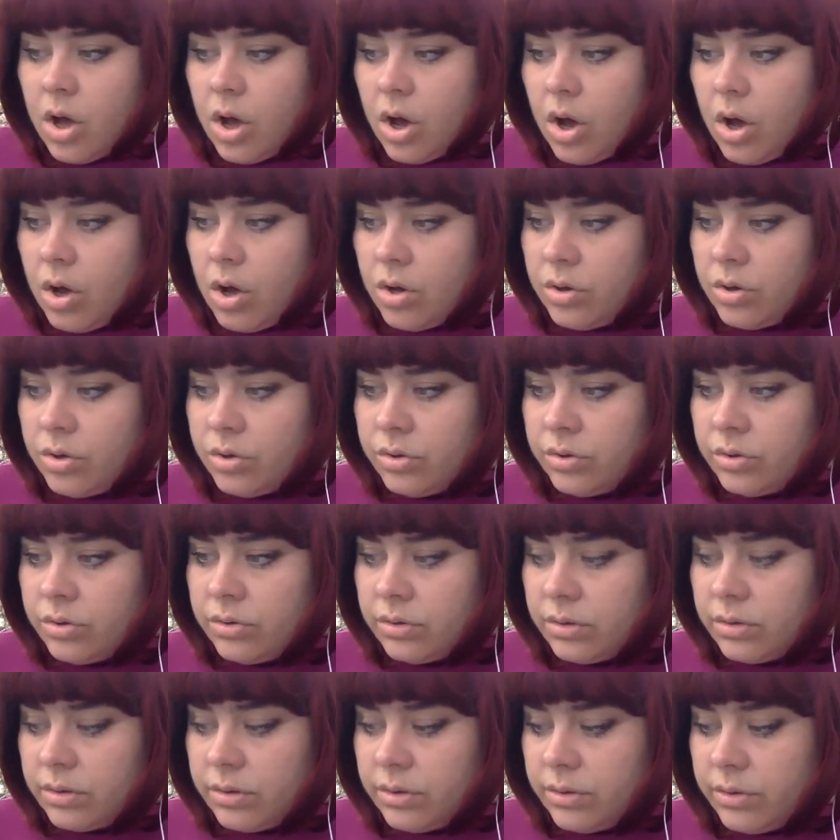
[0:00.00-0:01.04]

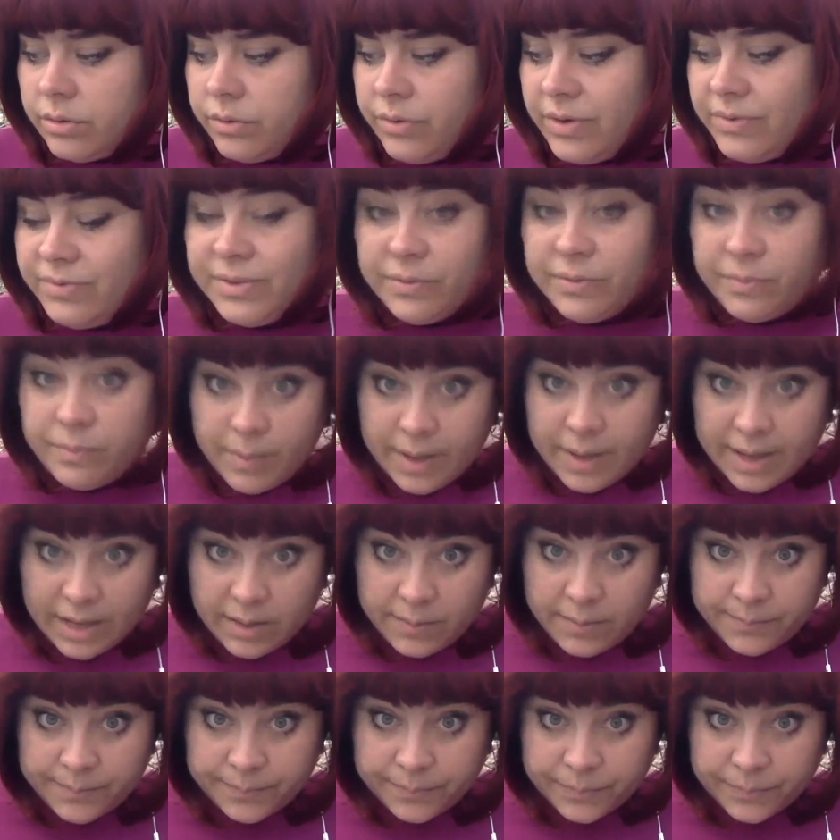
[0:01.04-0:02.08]
on 5th of
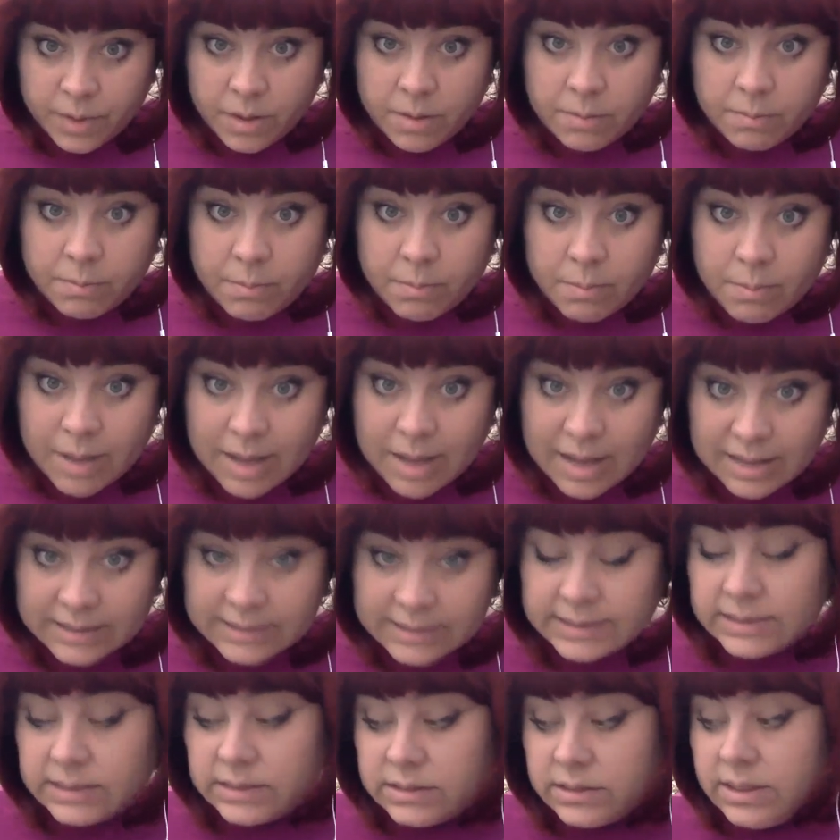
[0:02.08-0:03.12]
May,
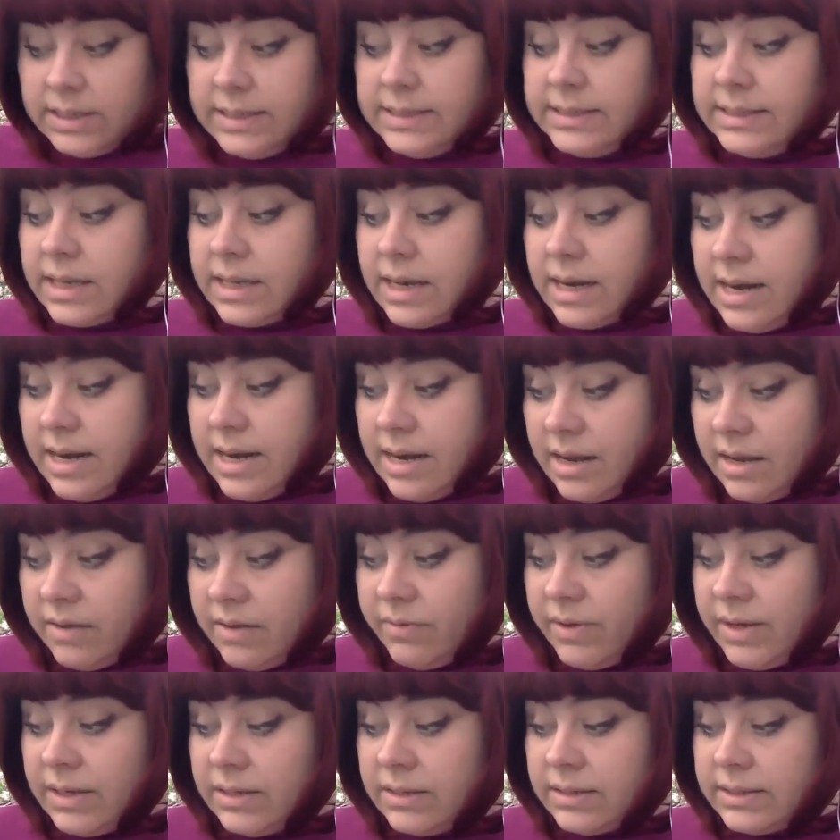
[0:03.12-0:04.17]
Mars is
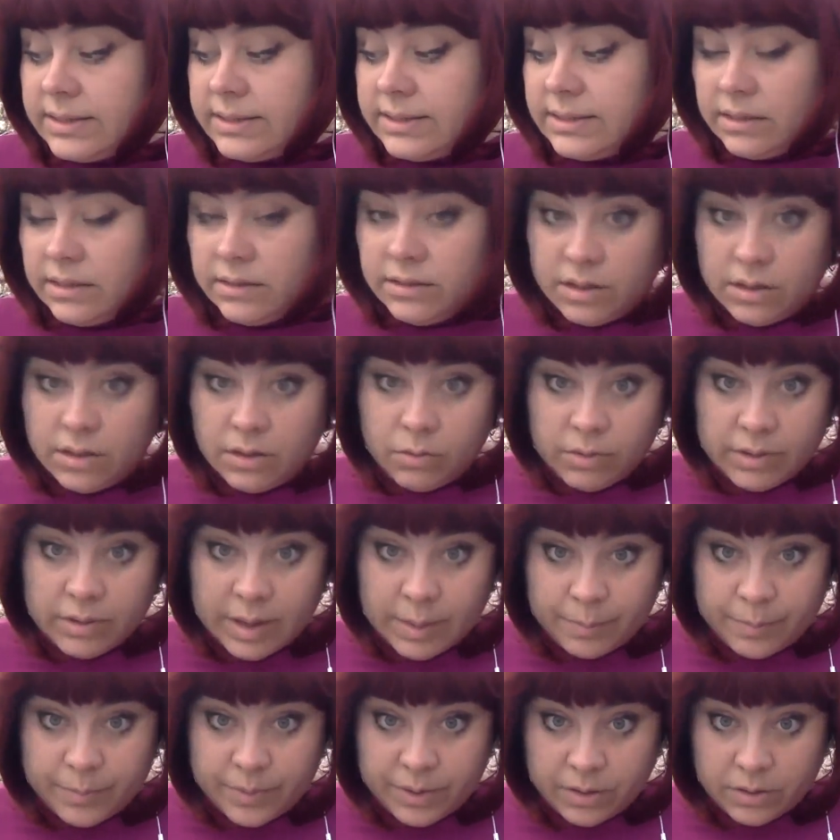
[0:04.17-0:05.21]
leaving Sidereal
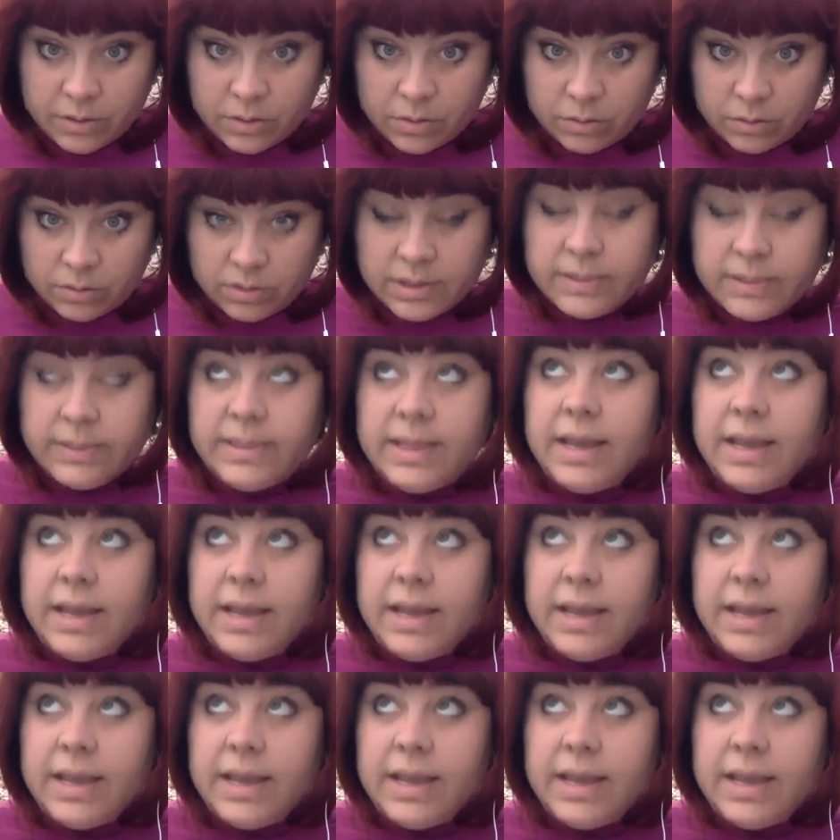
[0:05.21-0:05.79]
Capricorn.